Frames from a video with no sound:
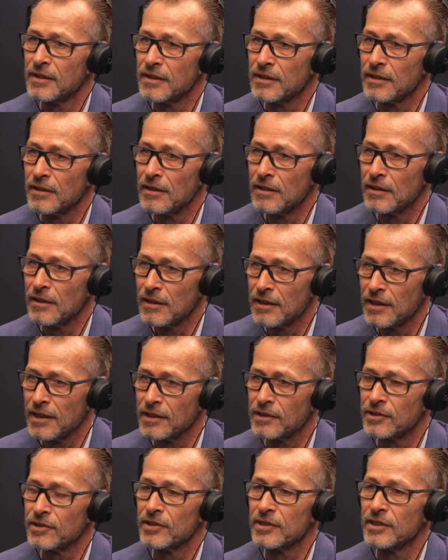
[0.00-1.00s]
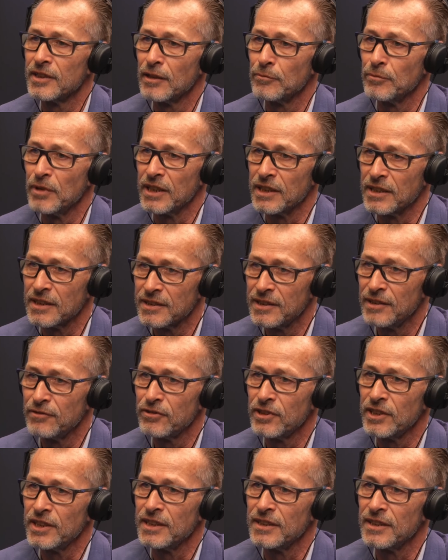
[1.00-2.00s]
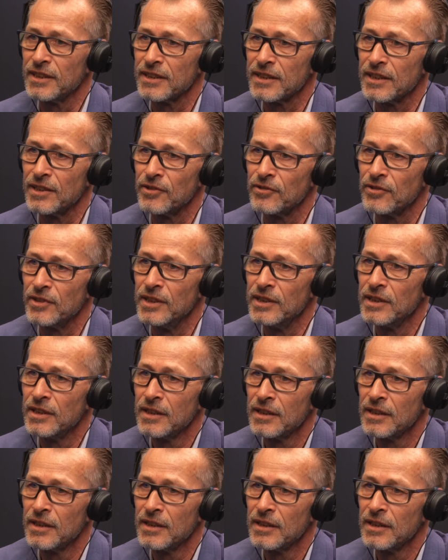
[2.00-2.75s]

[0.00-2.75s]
a large gambling activity in their country,